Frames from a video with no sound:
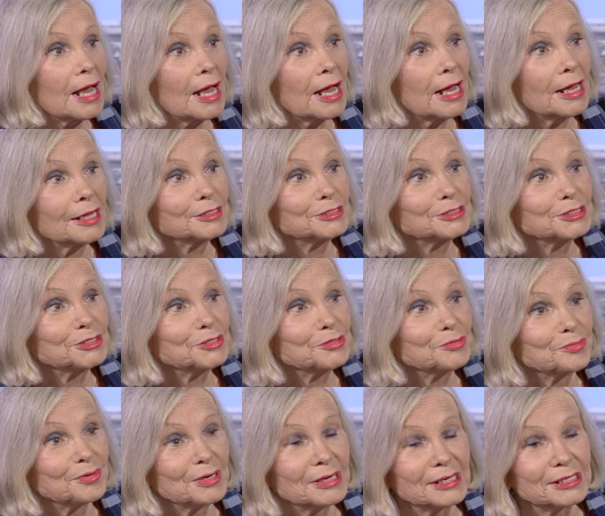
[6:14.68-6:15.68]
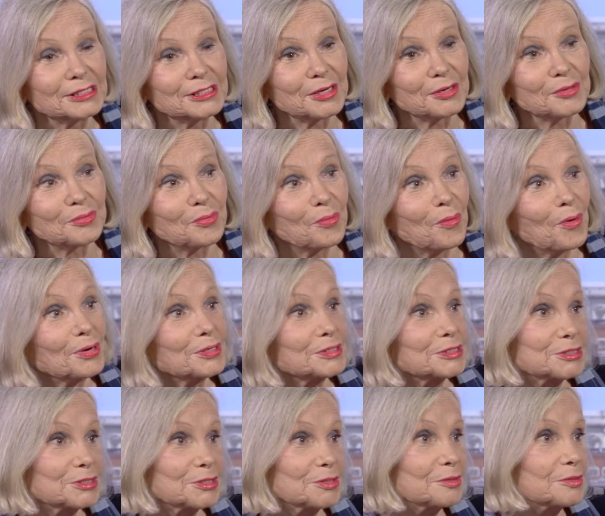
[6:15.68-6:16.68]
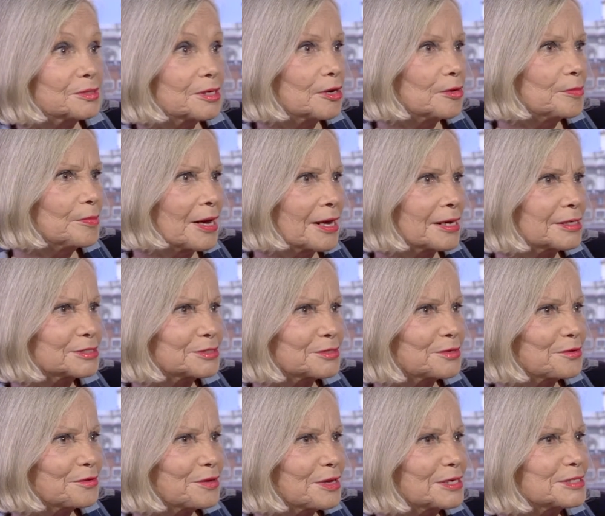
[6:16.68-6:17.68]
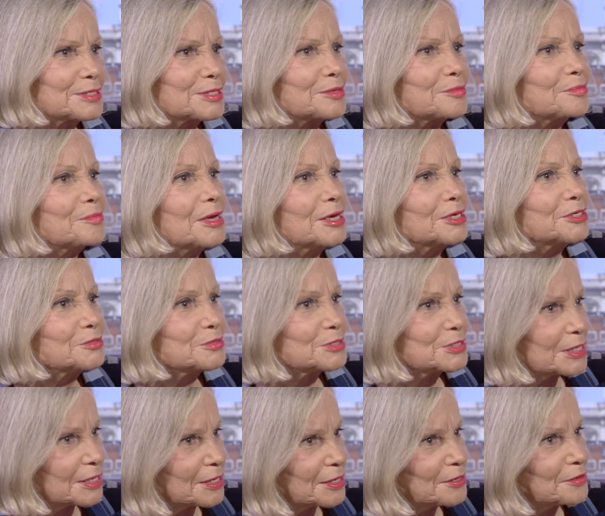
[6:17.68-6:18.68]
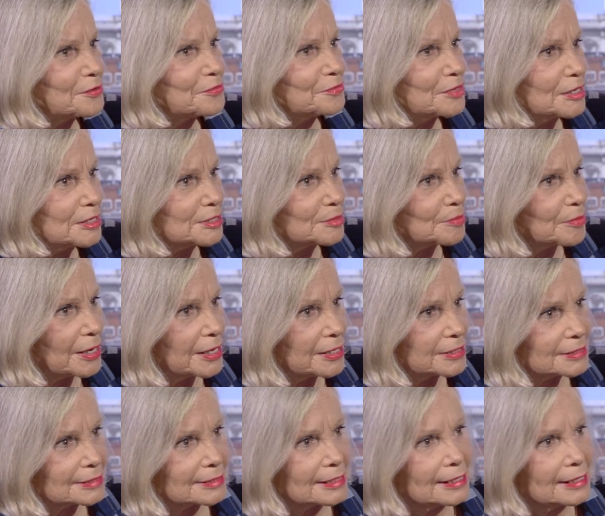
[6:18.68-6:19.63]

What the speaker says: And you really don't want to go back to the things that made you sick in the first place.